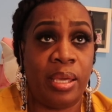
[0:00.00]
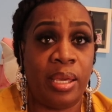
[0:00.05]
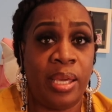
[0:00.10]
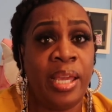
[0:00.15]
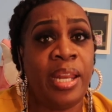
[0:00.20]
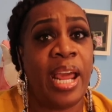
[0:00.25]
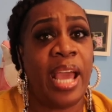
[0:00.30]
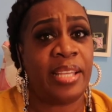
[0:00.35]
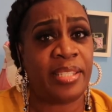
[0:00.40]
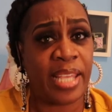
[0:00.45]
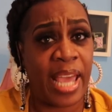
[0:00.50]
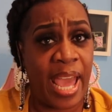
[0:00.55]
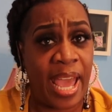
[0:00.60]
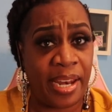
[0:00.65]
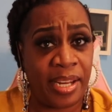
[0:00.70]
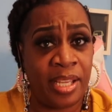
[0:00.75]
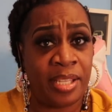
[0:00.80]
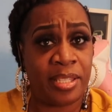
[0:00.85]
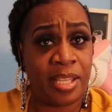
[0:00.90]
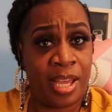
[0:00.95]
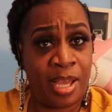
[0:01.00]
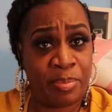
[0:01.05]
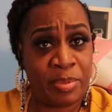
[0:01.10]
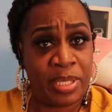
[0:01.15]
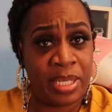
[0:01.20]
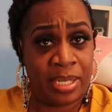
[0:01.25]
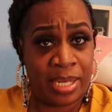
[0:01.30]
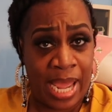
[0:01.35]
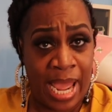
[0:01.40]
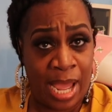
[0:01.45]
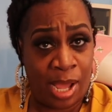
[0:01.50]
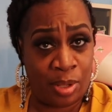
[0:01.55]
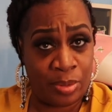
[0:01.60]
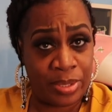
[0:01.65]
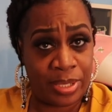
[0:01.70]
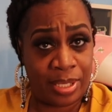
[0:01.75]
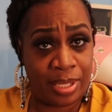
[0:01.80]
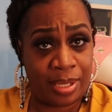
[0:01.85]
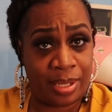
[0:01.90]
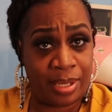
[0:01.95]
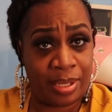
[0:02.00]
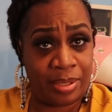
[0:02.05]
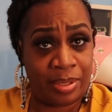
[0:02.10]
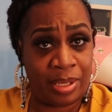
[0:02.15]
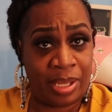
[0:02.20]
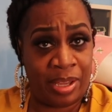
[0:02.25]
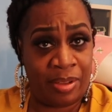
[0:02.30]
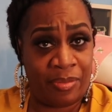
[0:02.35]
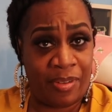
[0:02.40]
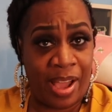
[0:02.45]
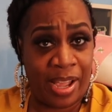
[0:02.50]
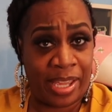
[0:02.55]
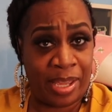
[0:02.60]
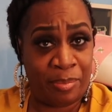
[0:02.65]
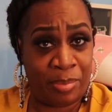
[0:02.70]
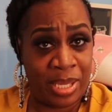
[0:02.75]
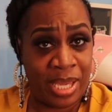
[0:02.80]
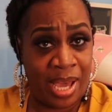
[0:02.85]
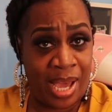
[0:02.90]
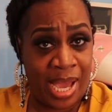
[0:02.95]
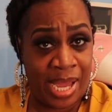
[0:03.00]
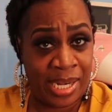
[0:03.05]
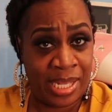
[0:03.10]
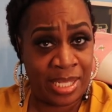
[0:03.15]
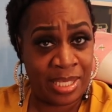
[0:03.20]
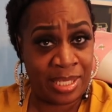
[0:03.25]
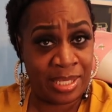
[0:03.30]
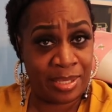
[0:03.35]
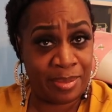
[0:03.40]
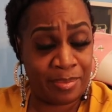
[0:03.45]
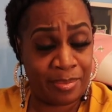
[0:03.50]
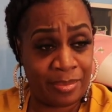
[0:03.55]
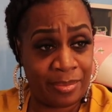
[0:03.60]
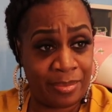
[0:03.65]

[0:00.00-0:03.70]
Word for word: it has had its ups and downs if I can be honest.